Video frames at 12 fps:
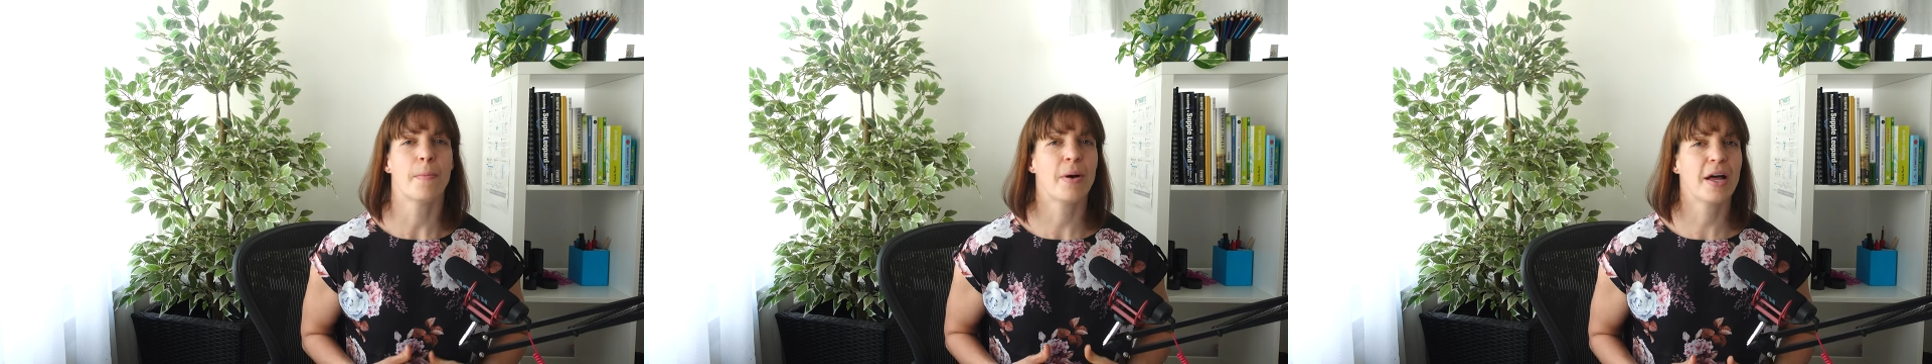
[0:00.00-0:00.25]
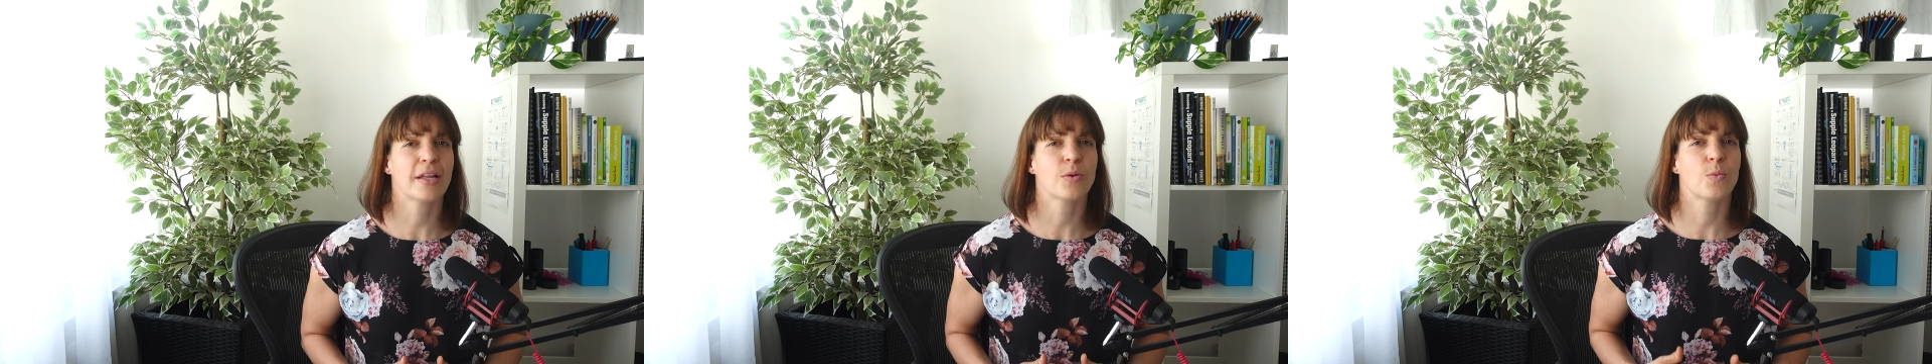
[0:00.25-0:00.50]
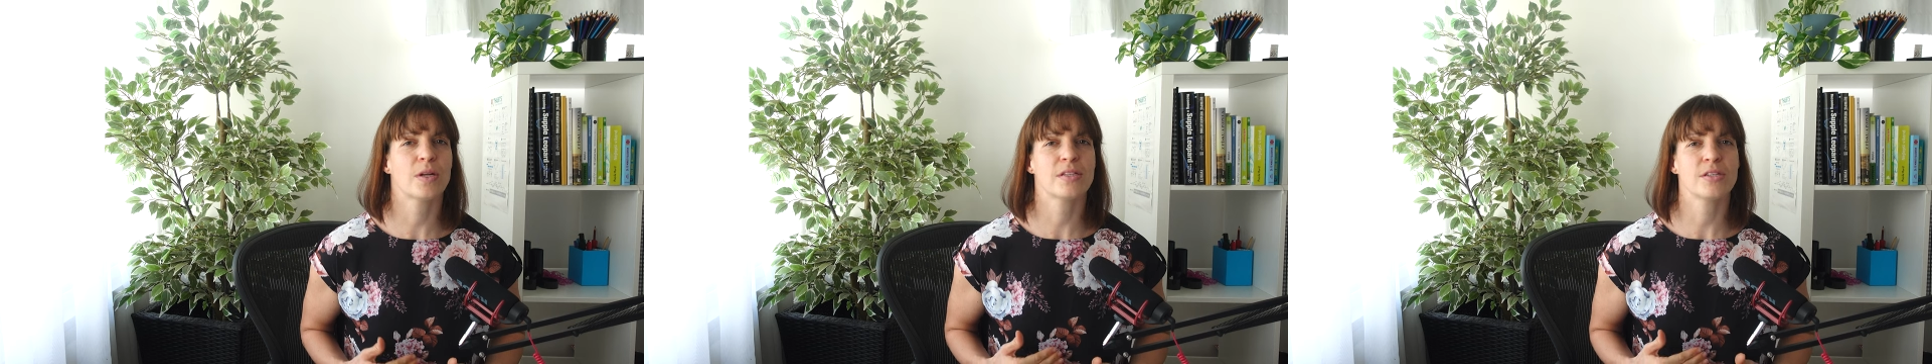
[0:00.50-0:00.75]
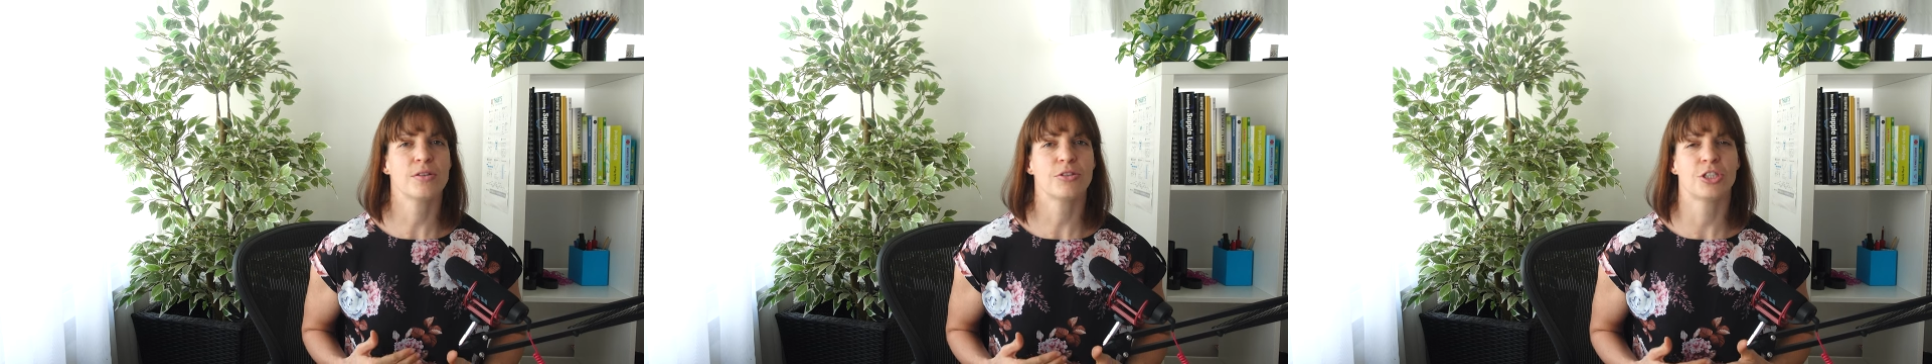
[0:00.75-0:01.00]
but
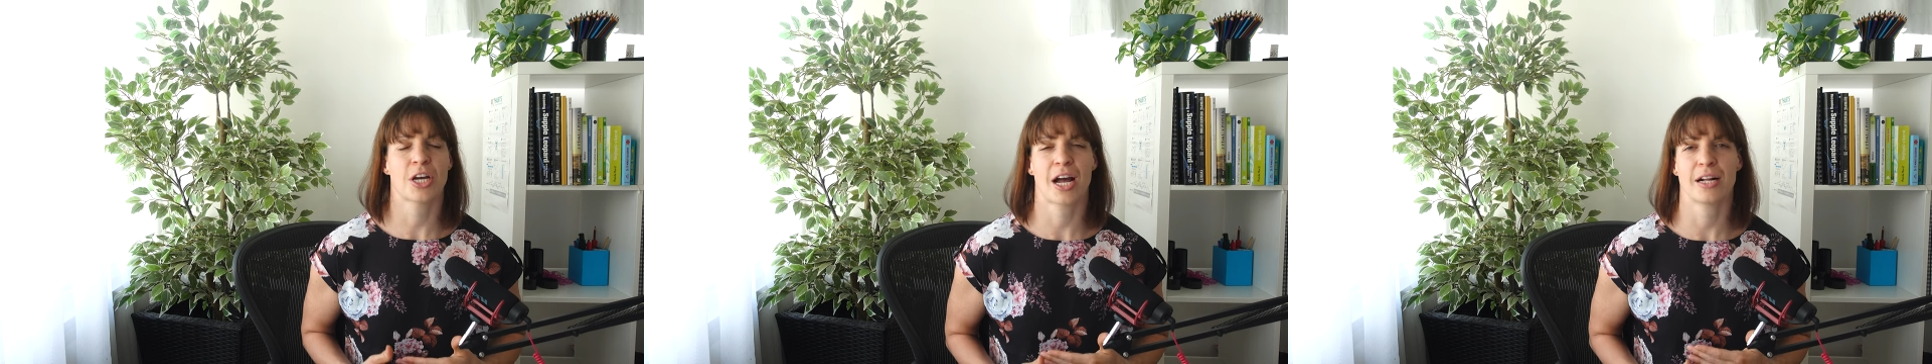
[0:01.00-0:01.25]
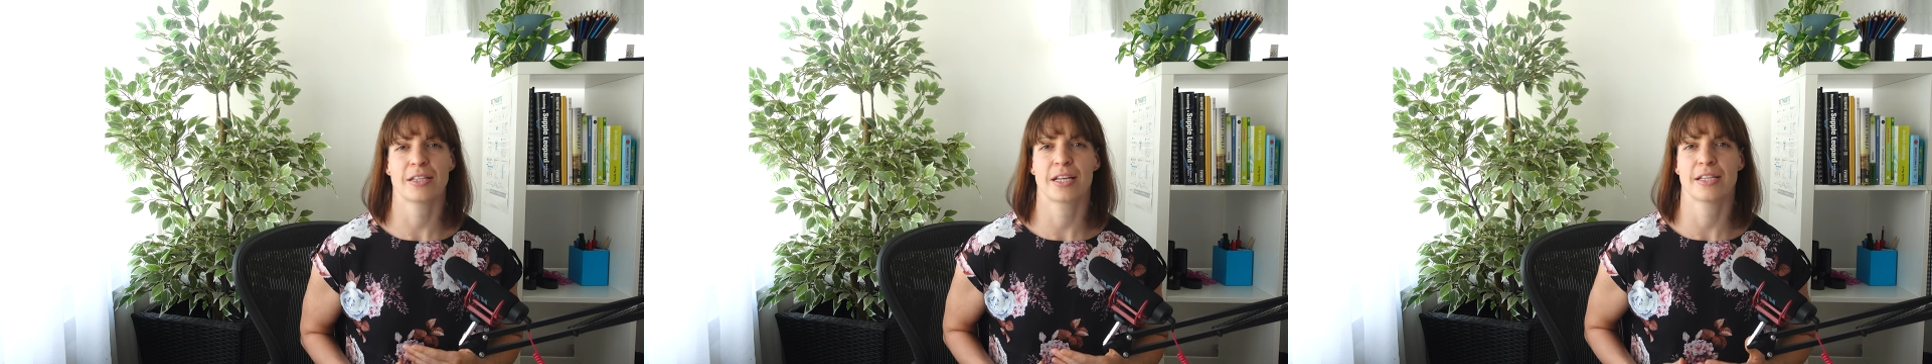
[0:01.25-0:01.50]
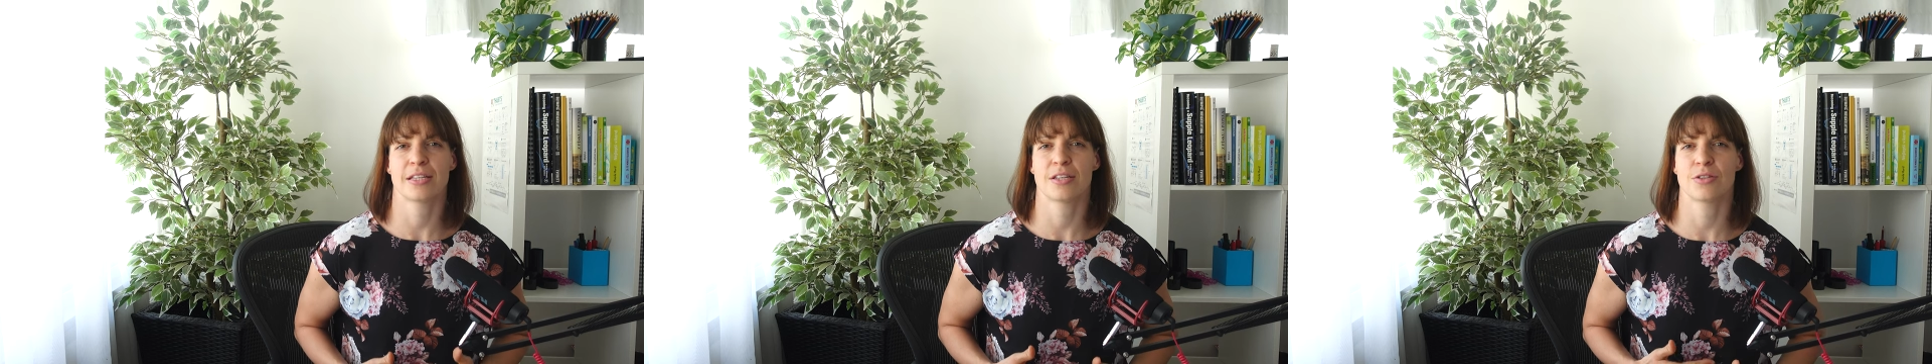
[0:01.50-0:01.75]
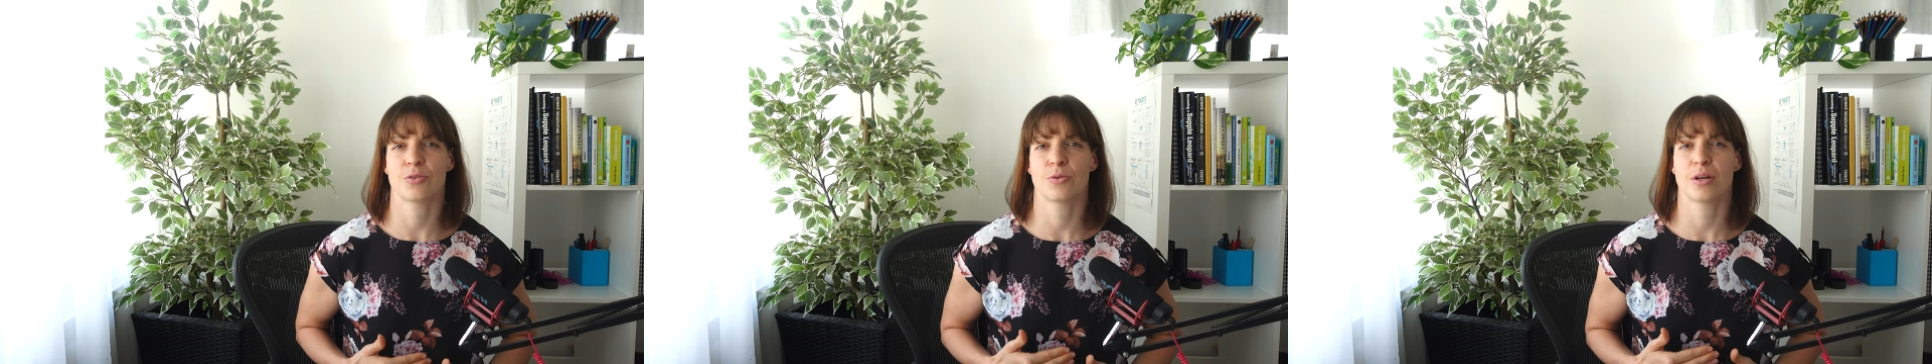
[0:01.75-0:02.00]
once your child gets
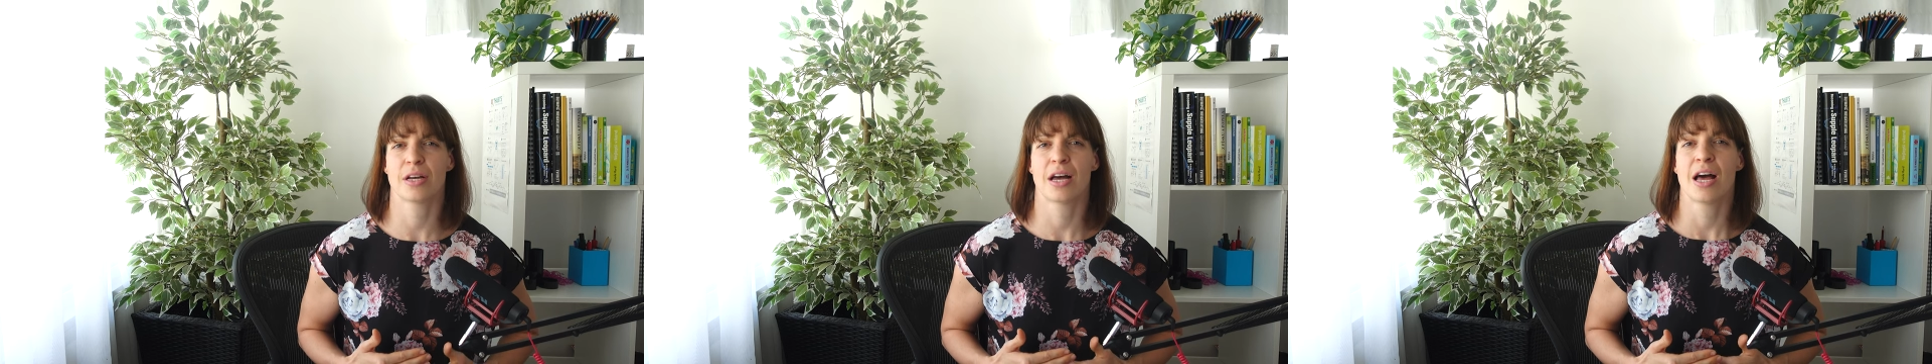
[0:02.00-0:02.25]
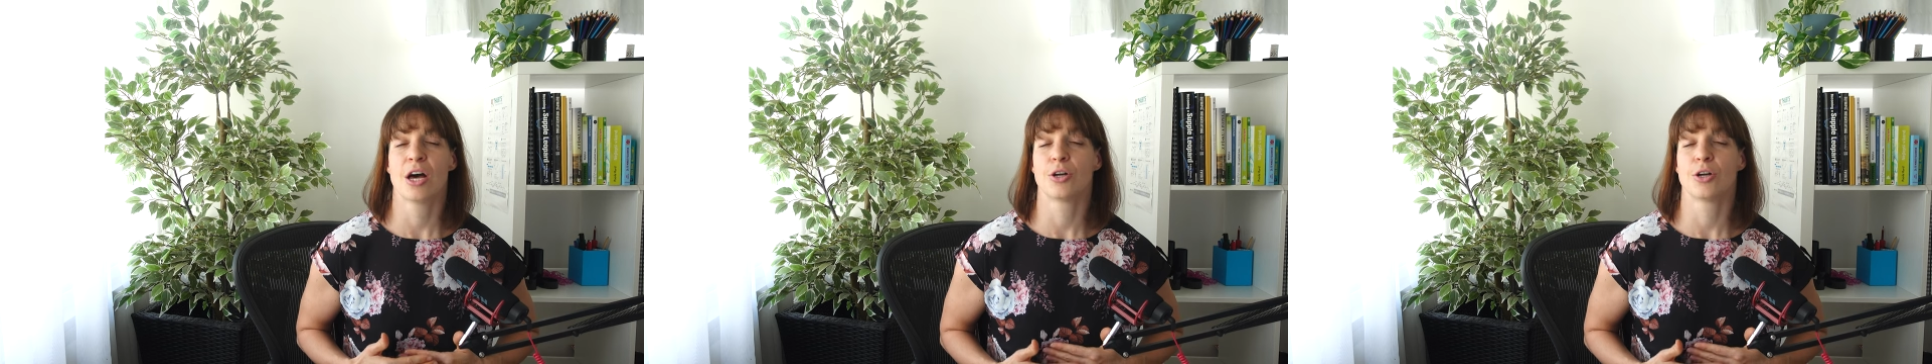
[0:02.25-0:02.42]
into a